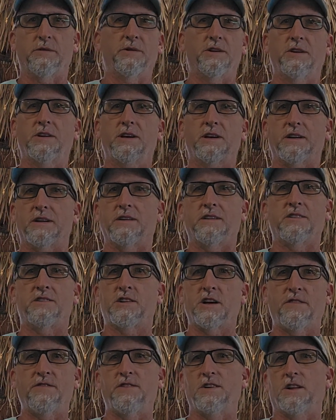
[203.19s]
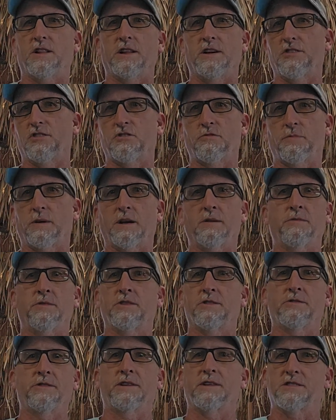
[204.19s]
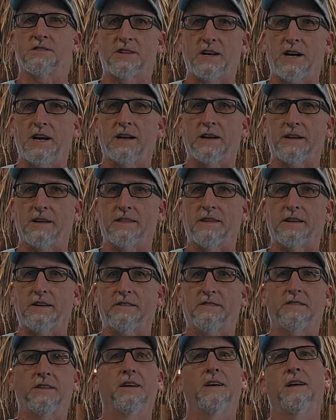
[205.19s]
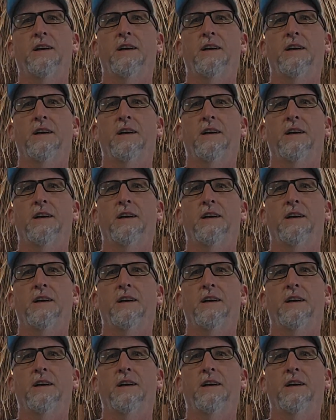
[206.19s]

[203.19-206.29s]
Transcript: I mean, you get indefinite lifespan when they're inside on these.